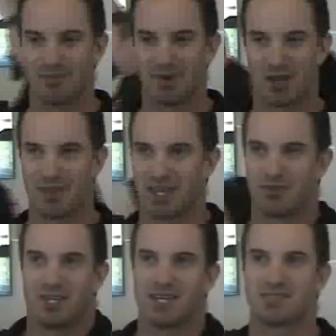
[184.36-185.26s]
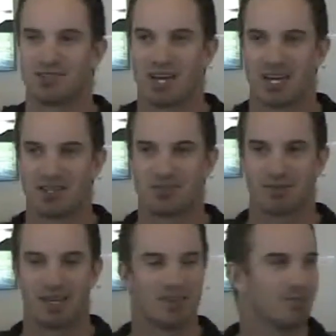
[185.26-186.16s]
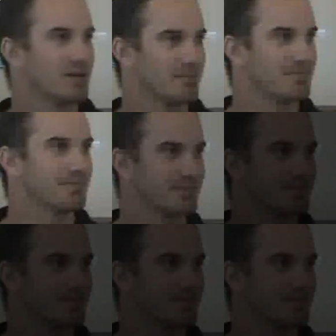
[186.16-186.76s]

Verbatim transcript: I don't think it really has to change at the minute.